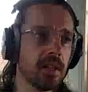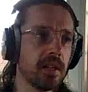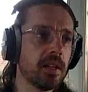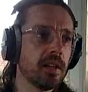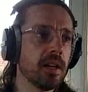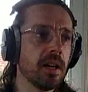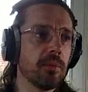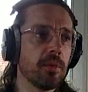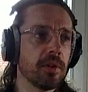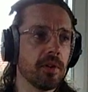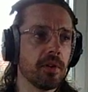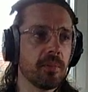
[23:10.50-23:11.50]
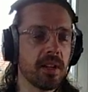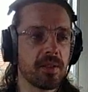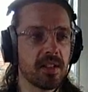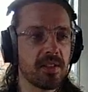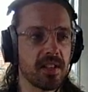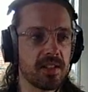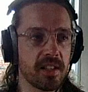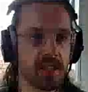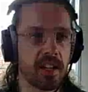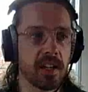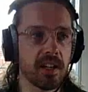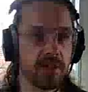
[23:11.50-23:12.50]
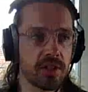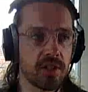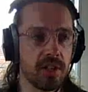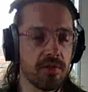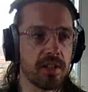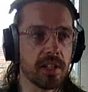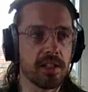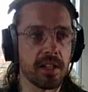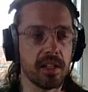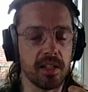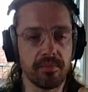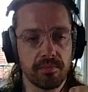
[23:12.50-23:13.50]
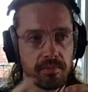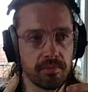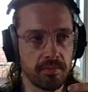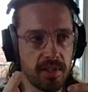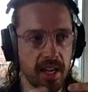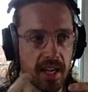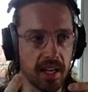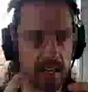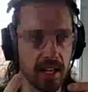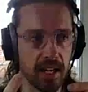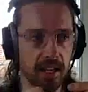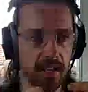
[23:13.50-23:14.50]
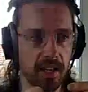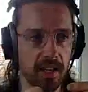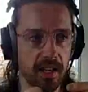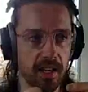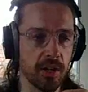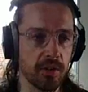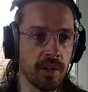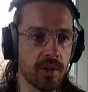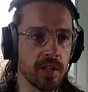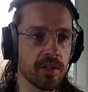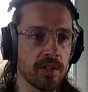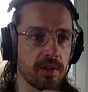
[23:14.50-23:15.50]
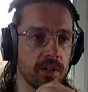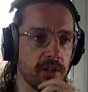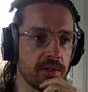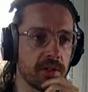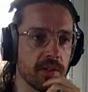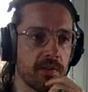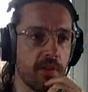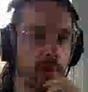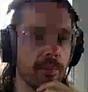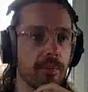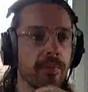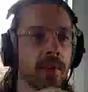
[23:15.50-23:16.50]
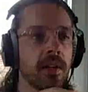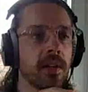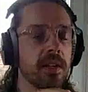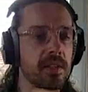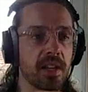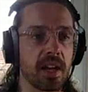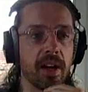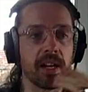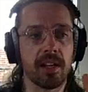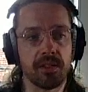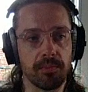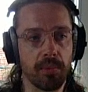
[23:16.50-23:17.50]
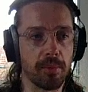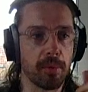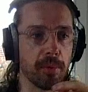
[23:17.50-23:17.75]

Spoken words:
and whatnot, but it's like just a utility tick that you just hook into and use stuff from, set values and blah blah blah.